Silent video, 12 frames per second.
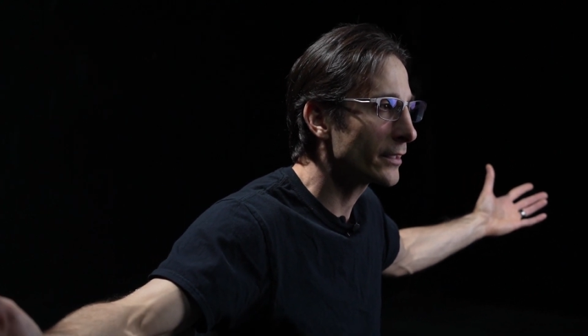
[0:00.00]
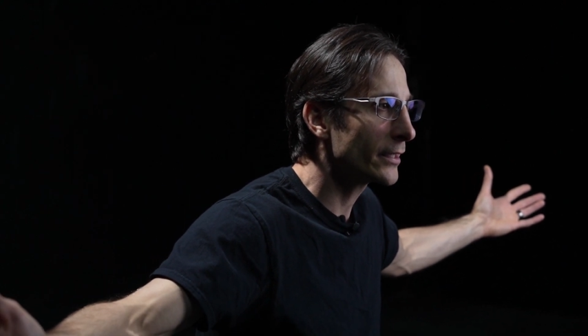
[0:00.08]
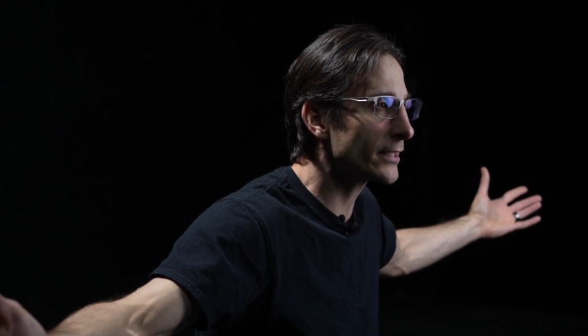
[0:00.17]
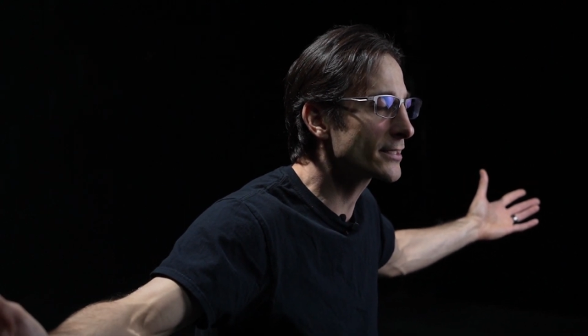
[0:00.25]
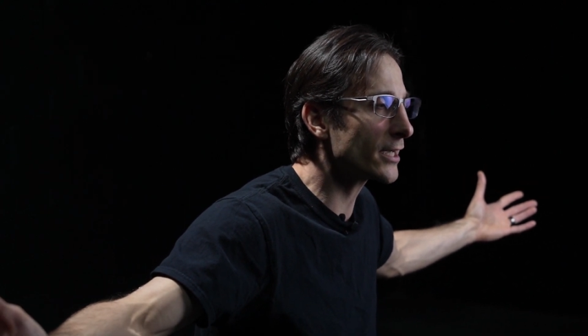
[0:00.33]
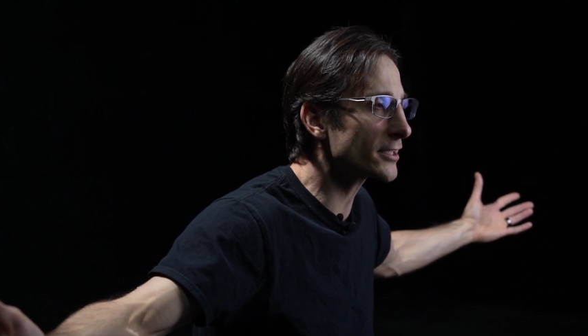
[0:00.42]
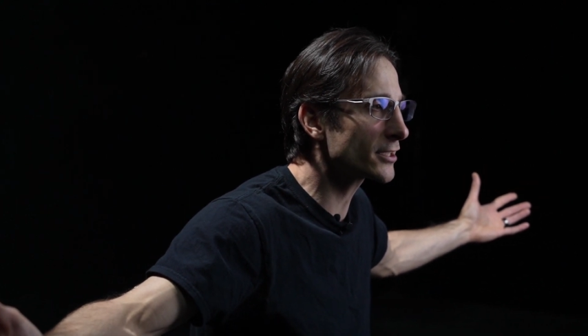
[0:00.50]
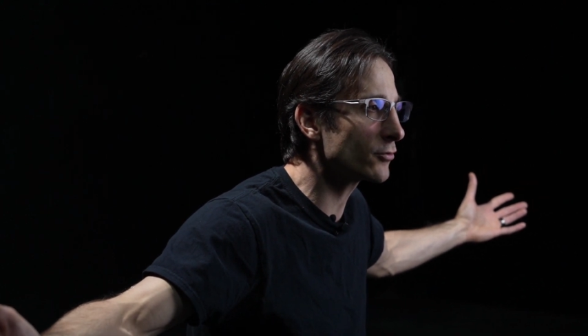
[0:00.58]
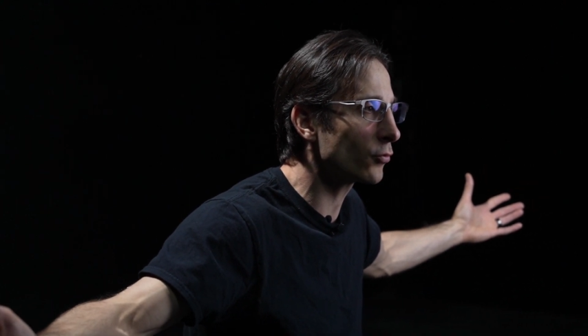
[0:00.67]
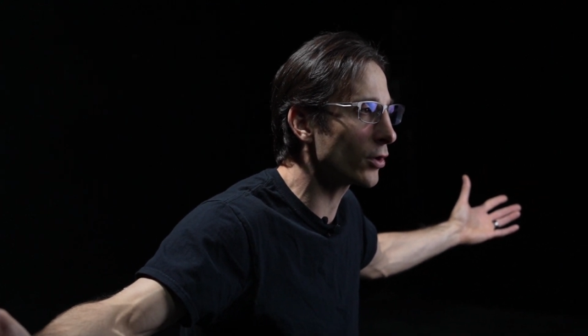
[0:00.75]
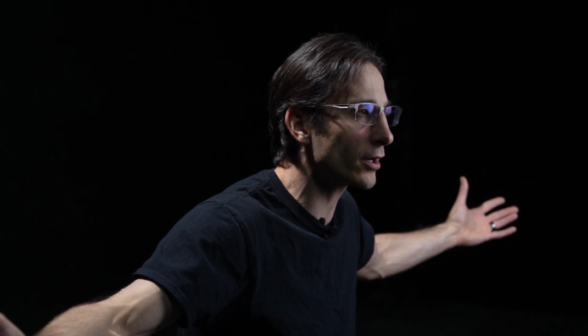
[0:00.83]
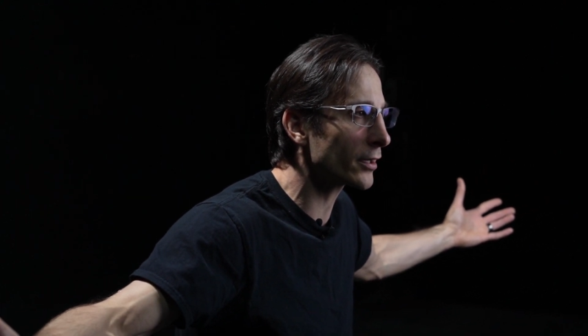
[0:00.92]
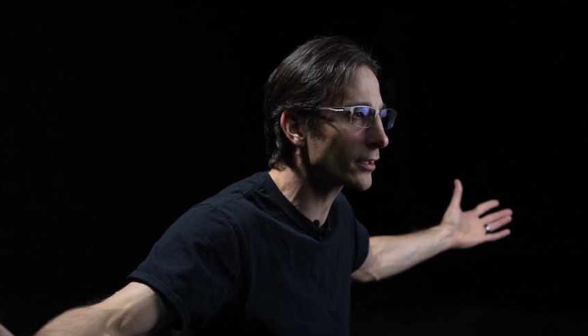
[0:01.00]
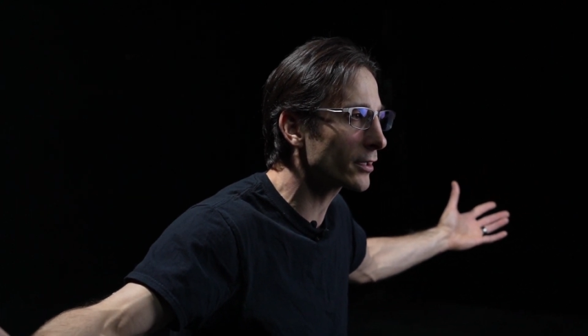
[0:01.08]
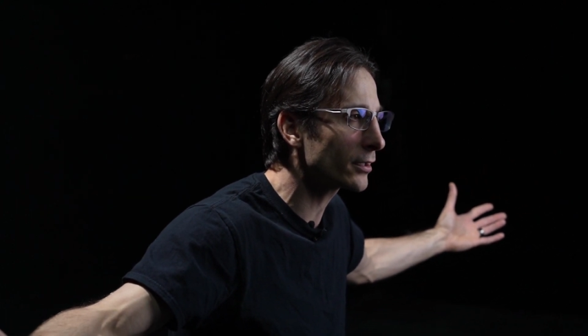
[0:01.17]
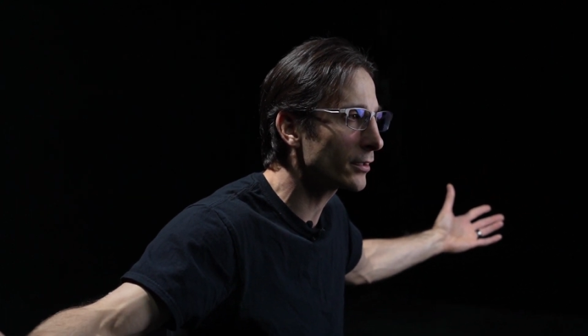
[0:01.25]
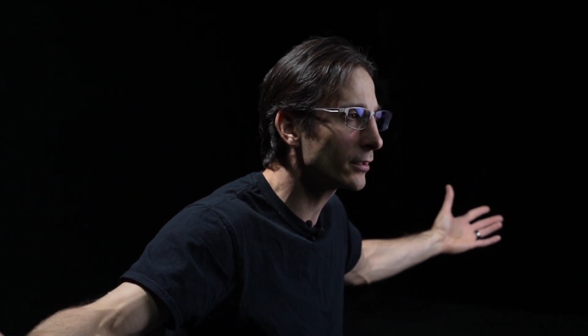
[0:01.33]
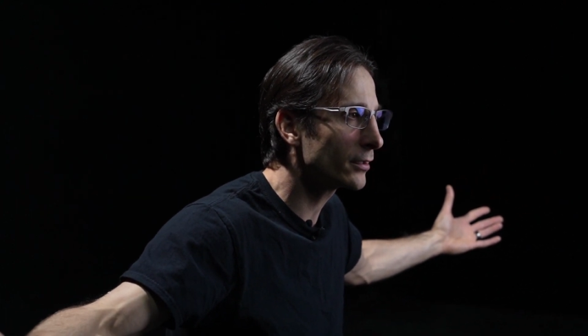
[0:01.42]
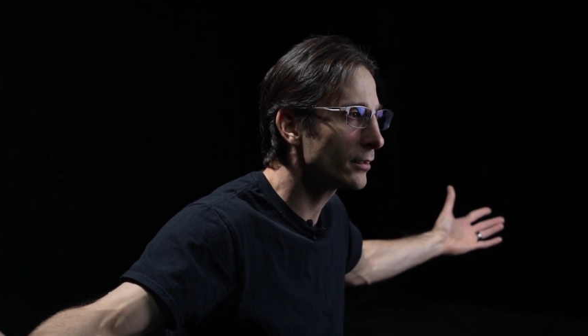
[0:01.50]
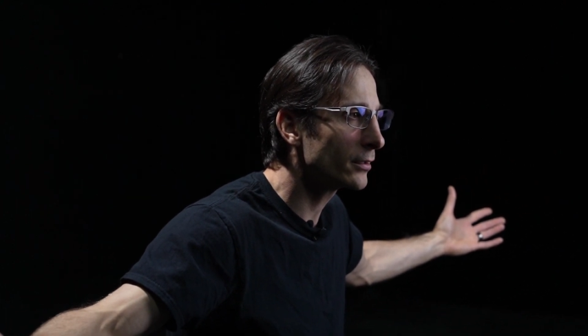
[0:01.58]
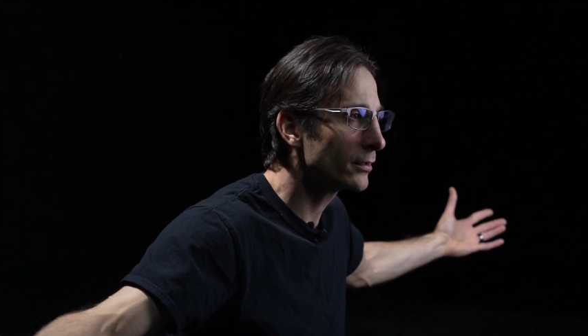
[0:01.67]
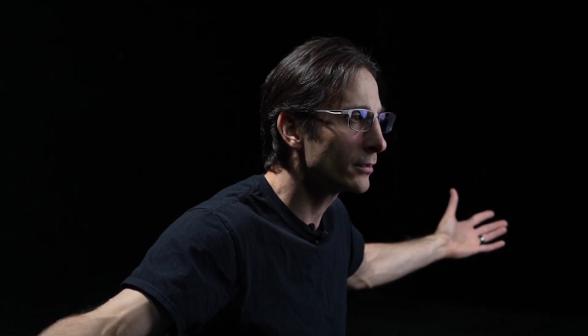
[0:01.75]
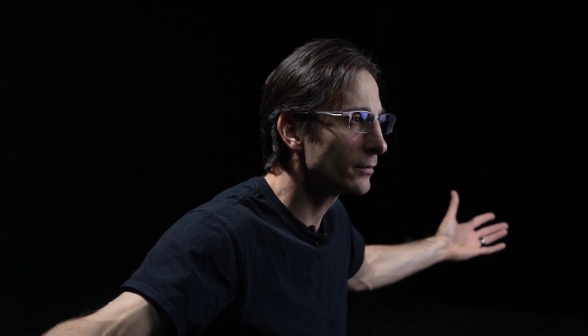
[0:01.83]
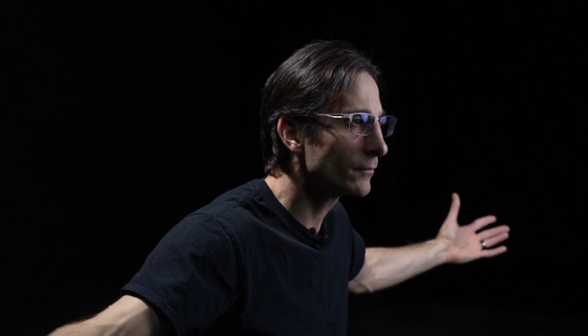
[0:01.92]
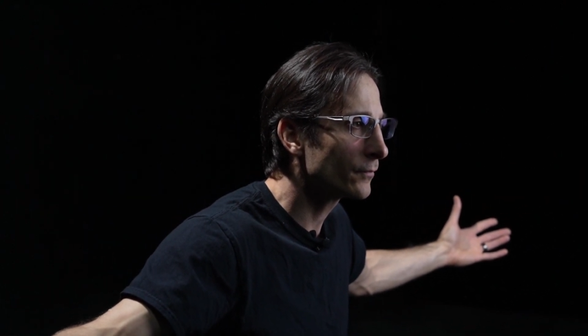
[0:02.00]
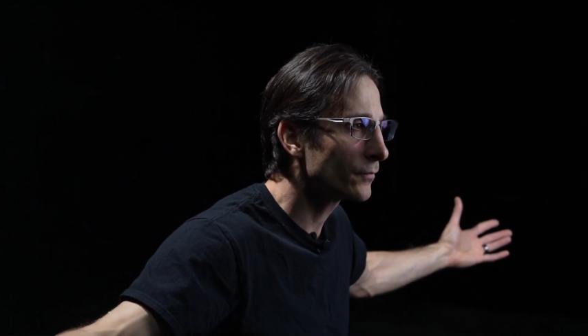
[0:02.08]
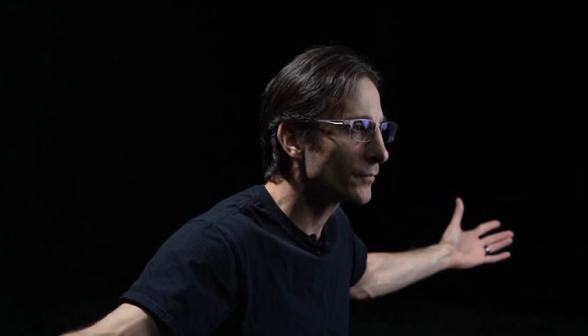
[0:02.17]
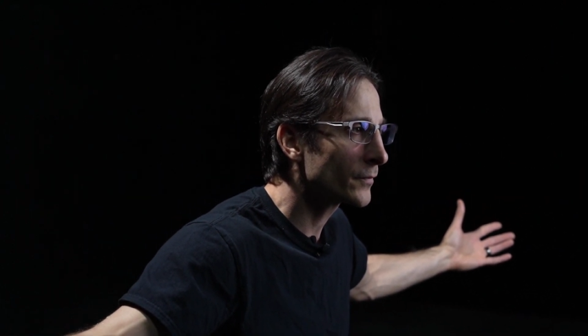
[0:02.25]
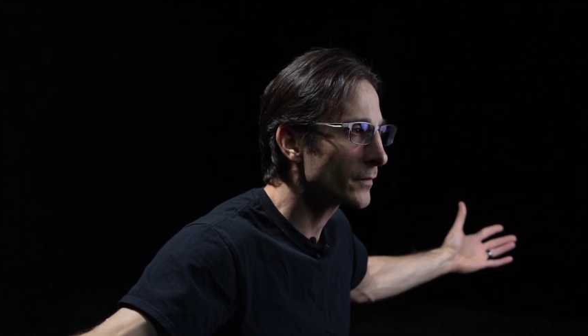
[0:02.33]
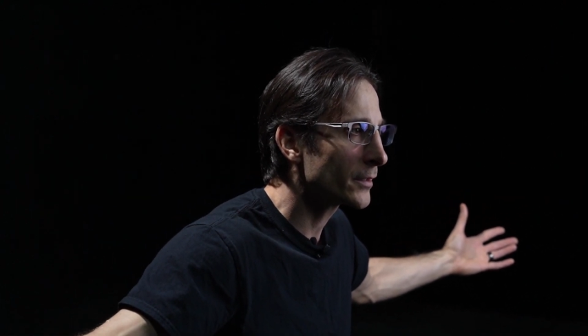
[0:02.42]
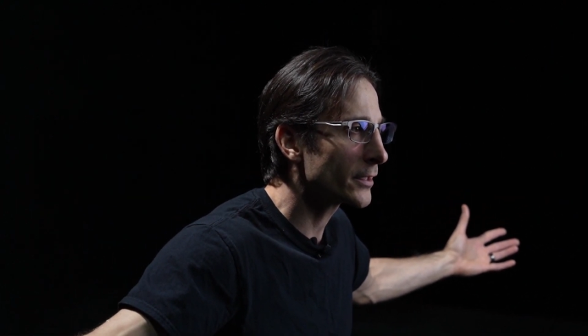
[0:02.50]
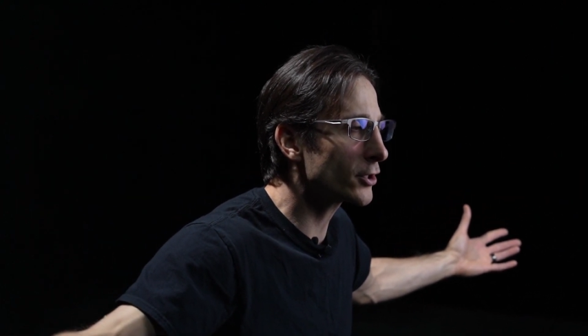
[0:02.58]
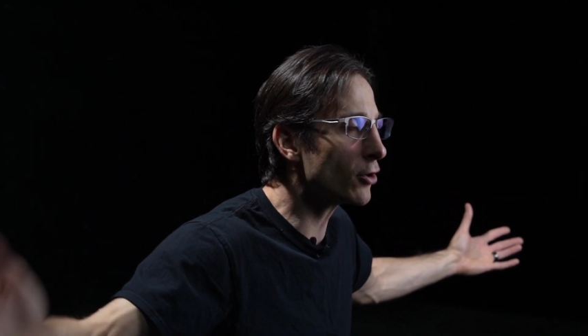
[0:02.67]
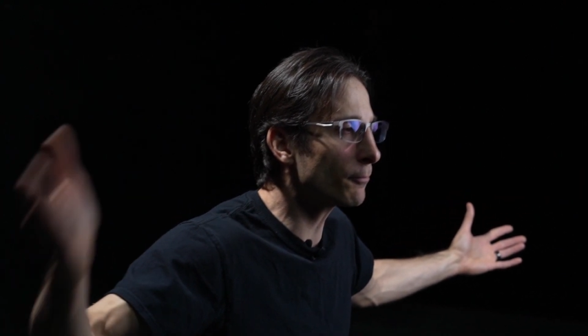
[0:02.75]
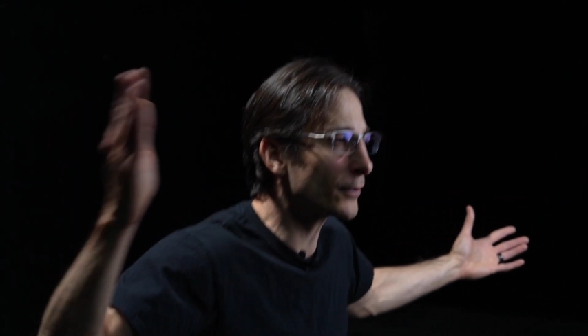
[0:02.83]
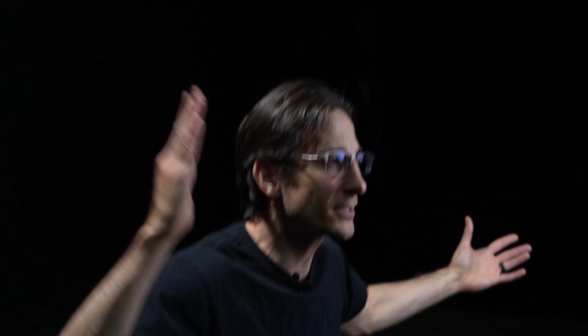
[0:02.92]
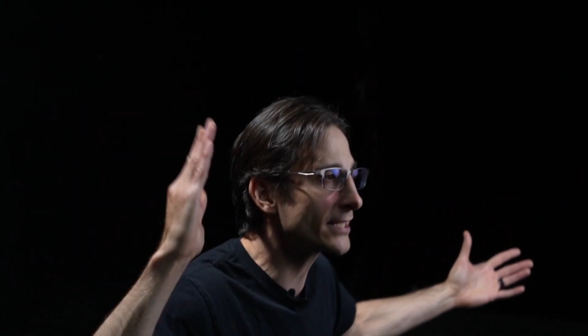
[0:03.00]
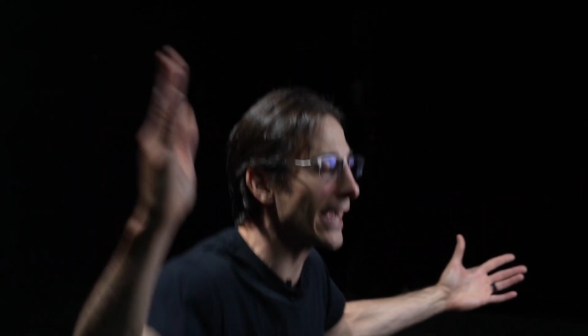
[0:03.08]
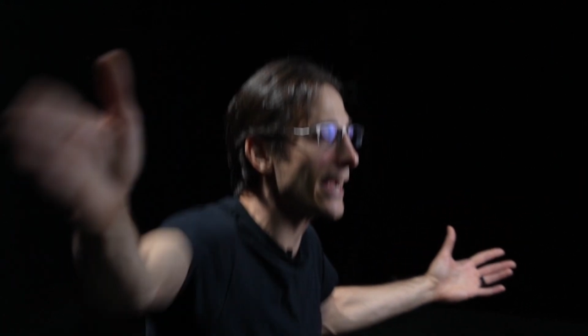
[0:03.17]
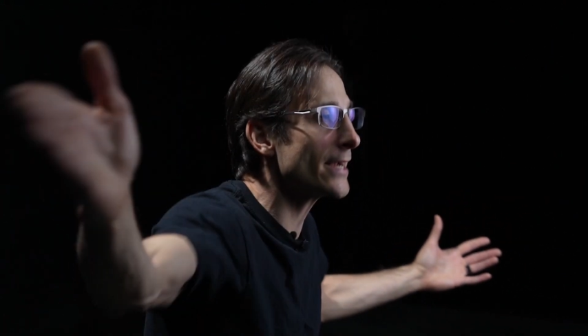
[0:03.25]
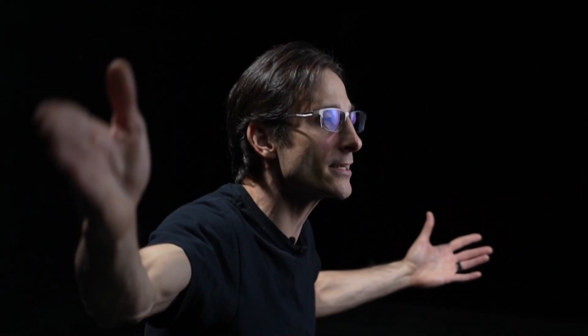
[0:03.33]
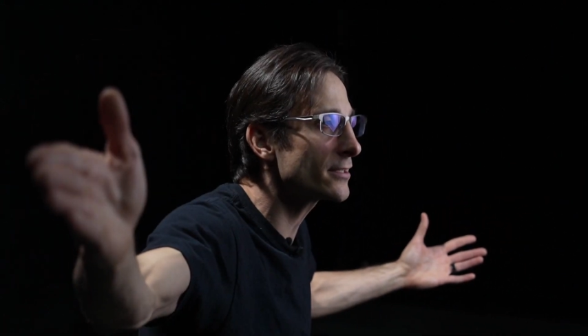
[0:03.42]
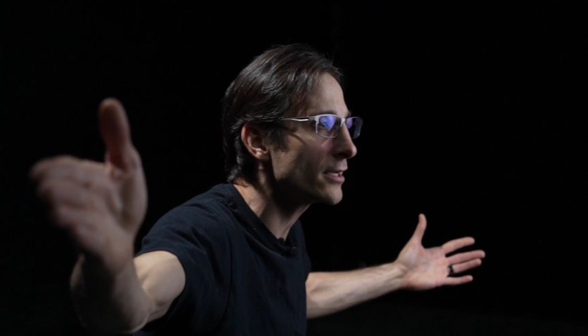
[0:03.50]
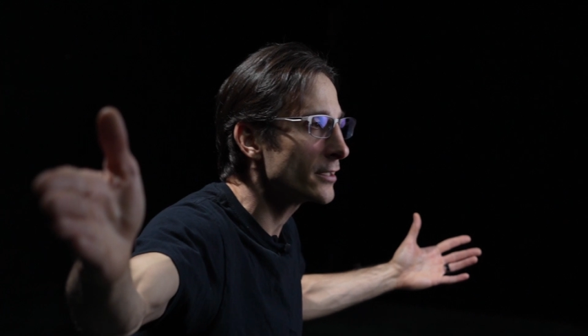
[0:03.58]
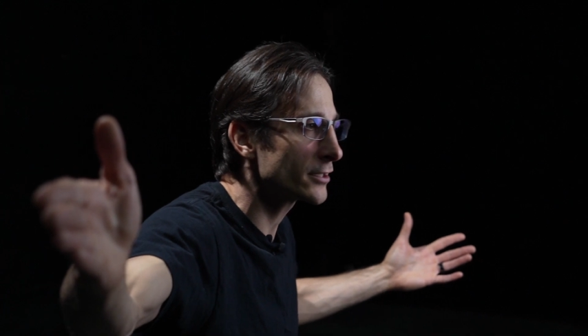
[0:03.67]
It doesn't work. You don't pretend